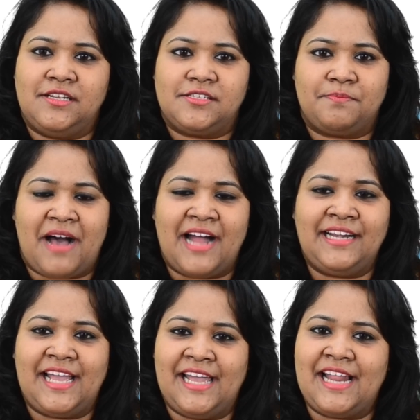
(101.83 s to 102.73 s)

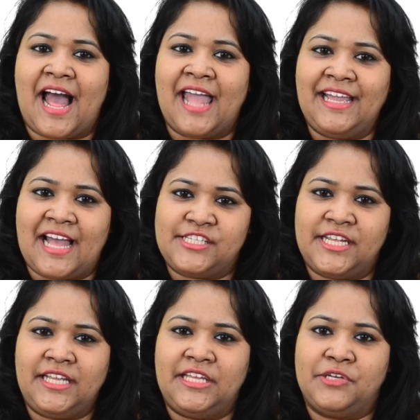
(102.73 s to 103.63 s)
smart and
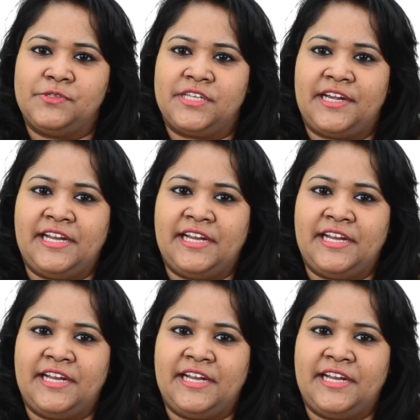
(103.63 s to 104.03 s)
eye-catching user